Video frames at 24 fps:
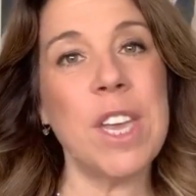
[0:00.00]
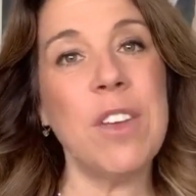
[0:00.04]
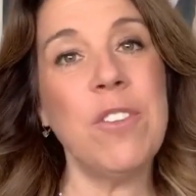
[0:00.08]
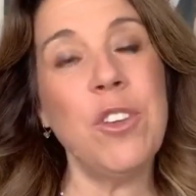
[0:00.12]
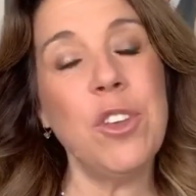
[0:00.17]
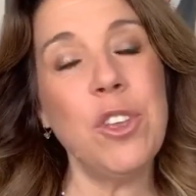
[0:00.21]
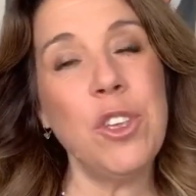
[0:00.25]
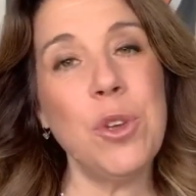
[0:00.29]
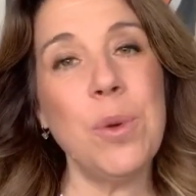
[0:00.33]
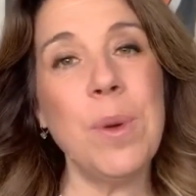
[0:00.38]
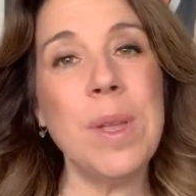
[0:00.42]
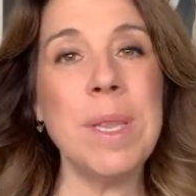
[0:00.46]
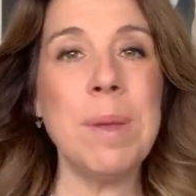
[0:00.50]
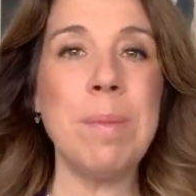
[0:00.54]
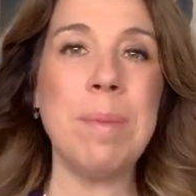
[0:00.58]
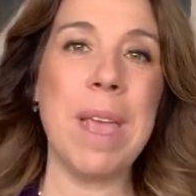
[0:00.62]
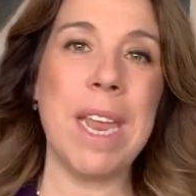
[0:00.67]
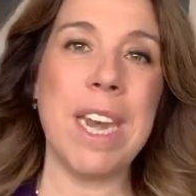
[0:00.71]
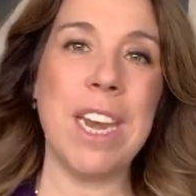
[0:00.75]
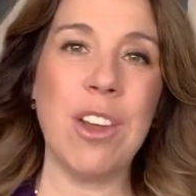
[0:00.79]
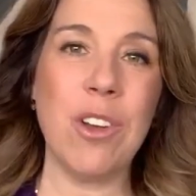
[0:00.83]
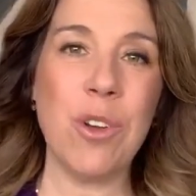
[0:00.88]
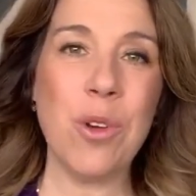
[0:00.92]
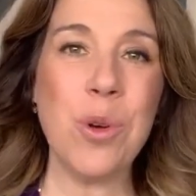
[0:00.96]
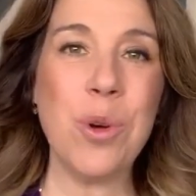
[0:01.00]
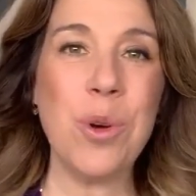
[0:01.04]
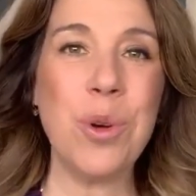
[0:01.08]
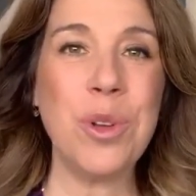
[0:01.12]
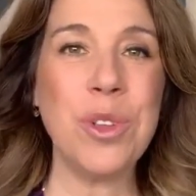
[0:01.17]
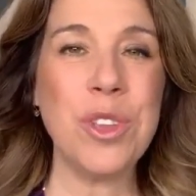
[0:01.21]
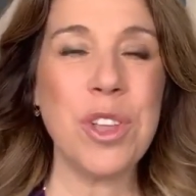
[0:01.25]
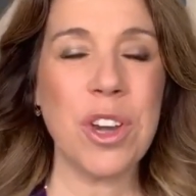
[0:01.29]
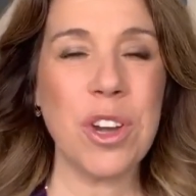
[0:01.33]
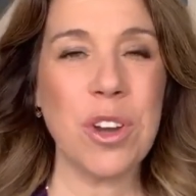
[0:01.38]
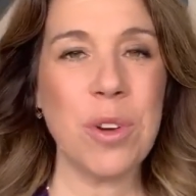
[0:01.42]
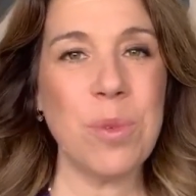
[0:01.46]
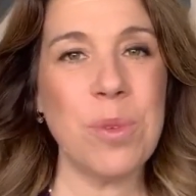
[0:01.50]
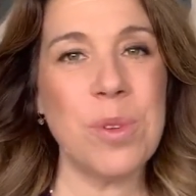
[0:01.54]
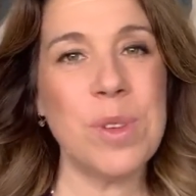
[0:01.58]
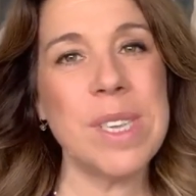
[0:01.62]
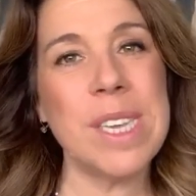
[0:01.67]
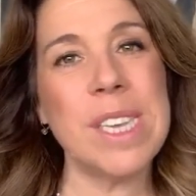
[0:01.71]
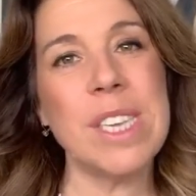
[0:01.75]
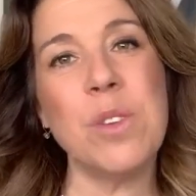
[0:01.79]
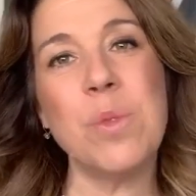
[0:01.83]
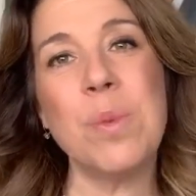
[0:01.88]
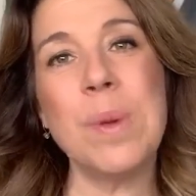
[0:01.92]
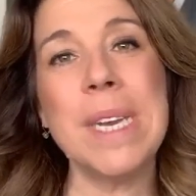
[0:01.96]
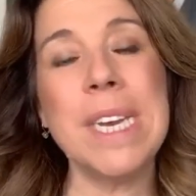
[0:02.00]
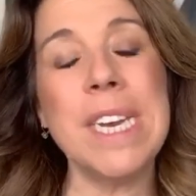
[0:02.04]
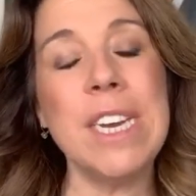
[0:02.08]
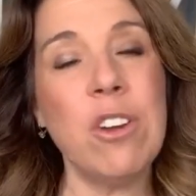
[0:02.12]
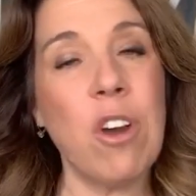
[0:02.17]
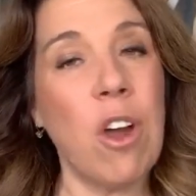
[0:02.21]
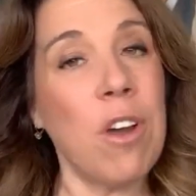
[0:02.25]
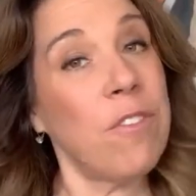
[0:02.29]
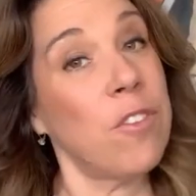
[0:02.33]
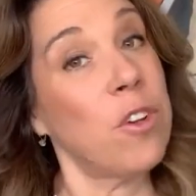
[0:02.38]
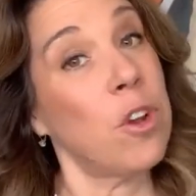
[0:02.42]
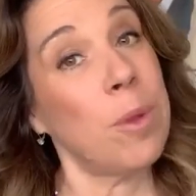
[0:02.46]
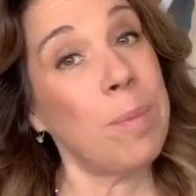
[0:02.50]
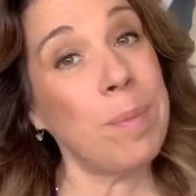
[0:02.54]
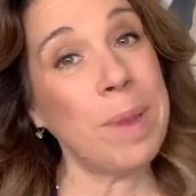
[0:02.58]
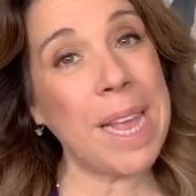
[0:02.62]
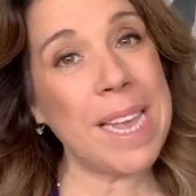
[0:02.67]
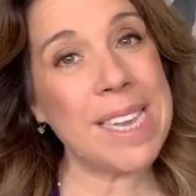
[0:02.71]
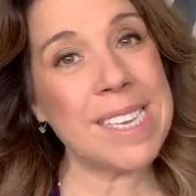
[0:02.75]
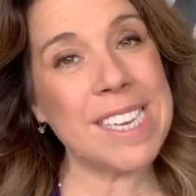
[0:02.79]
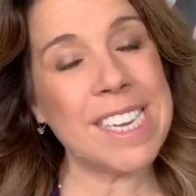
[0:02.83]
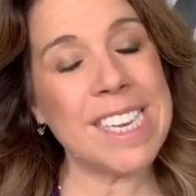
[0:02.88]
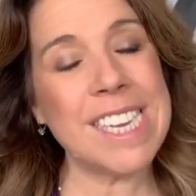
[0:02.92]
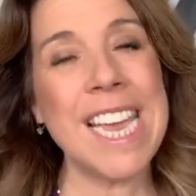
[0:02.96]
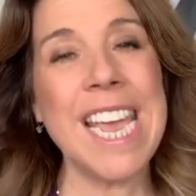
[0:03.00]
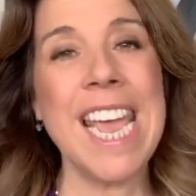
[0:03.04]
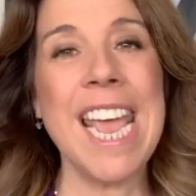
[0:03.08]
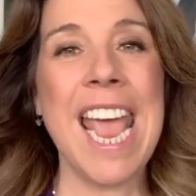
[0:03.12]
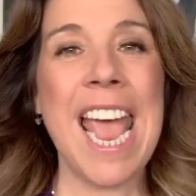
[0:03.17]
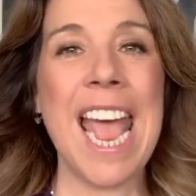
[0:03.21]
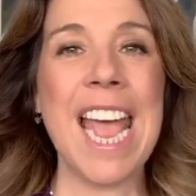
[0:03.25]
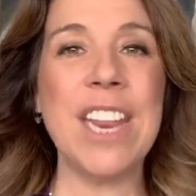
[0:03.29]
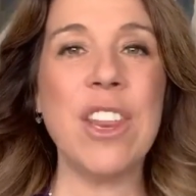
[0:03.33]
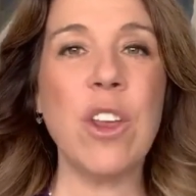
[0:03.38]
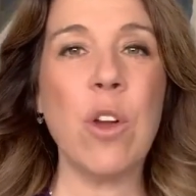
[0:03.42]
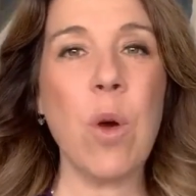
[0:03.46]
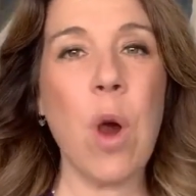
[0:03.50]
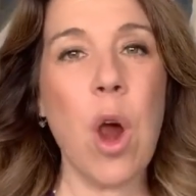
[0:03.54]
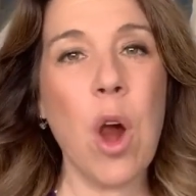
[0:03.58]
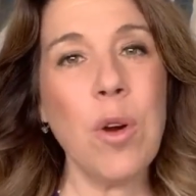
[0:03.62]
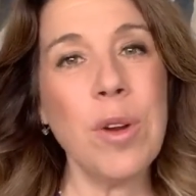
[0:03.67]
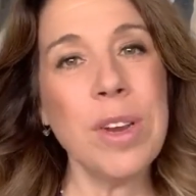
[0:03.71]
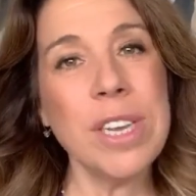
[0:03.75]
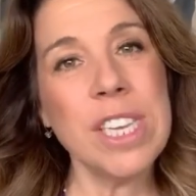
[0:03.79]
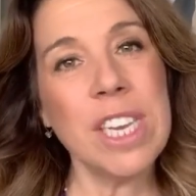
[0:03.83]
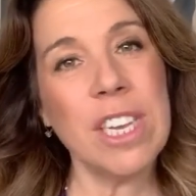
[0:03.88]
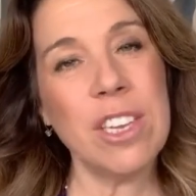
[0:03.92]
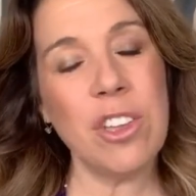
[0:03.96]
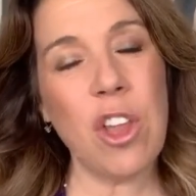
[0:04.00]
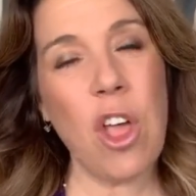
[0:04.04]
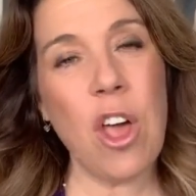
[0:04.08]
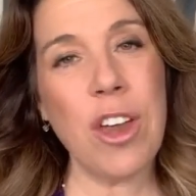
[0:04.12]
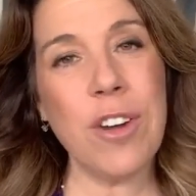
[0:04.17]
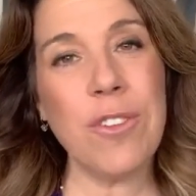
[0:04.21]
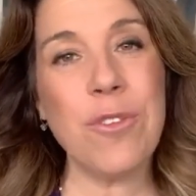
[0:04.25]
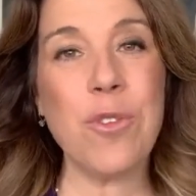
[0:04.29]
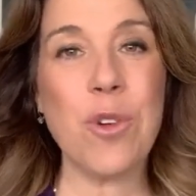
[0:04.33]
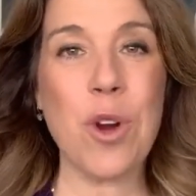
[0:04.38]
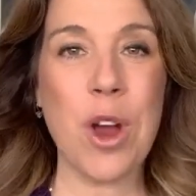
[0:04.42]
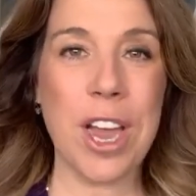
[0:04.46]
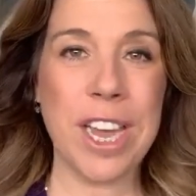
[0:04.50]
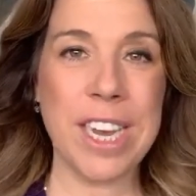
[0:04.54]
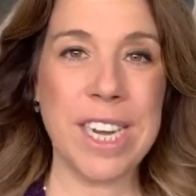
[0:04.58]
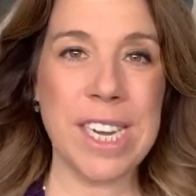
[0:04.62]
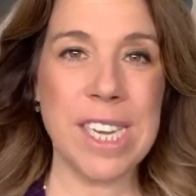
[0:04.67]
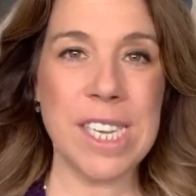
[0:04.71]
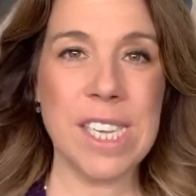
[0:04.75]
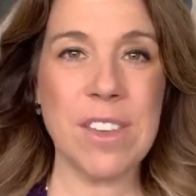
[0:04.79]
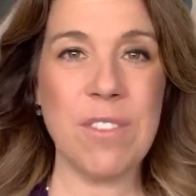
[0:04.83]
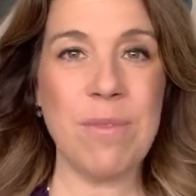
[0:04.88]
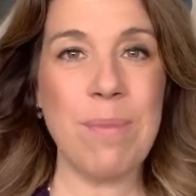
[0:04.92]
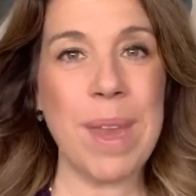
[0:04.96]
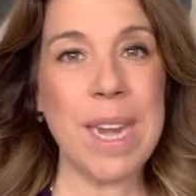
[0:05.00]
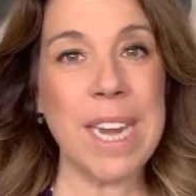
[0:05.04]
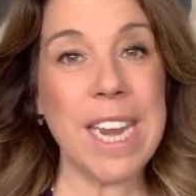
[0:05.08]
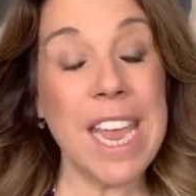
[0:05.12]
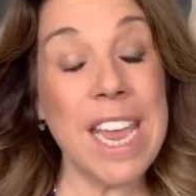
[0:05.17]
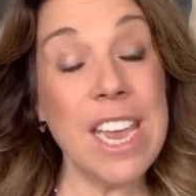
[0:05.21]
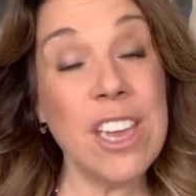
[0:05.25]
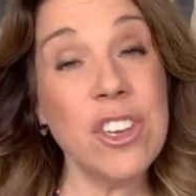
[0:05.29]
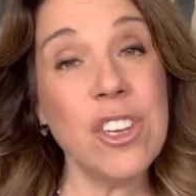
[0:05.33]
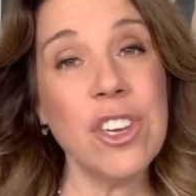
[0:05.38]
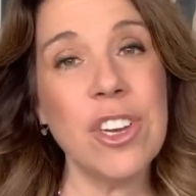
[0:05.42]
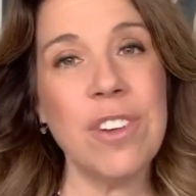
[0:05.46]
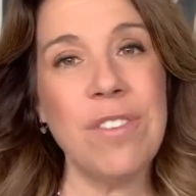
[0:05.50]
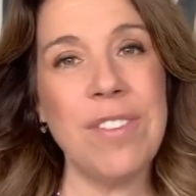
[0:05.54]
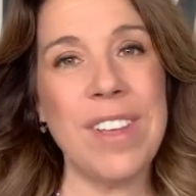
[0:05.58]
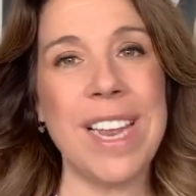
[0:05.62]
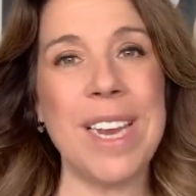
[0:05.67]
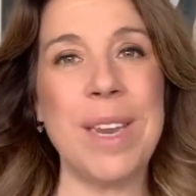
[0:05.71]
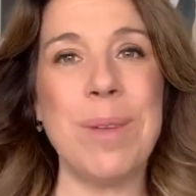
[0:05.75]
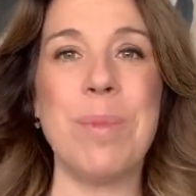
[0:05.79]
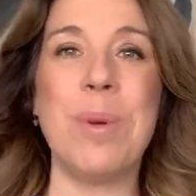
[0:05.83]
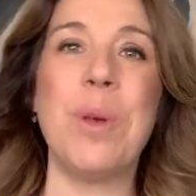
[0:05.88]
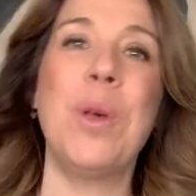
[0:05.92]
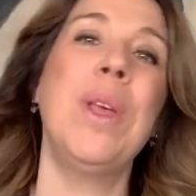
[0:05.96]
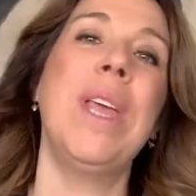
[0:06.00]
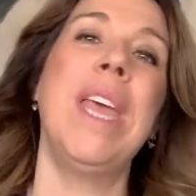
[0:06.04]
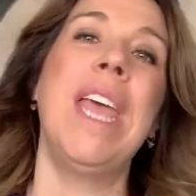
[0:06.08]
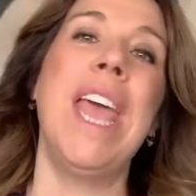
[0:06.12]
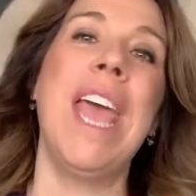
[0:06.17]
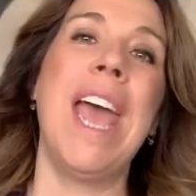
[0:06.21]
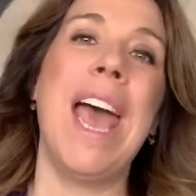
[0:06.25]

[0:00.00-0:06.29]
If you do end up getting a cold on a cruise, it's really not very pleasant, and there aren't a lot of varieties of medication available